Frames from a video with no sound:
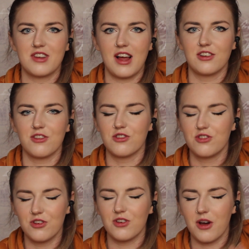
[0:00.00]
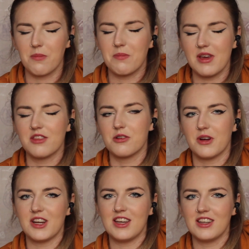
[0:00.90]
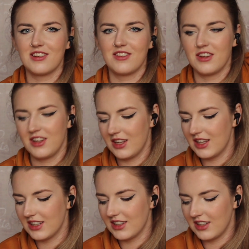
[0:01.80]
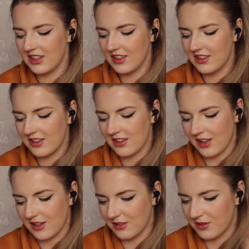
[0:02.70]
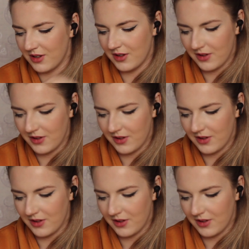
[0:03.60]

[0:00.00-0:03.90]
will tell you, do not bathe your bunny. So,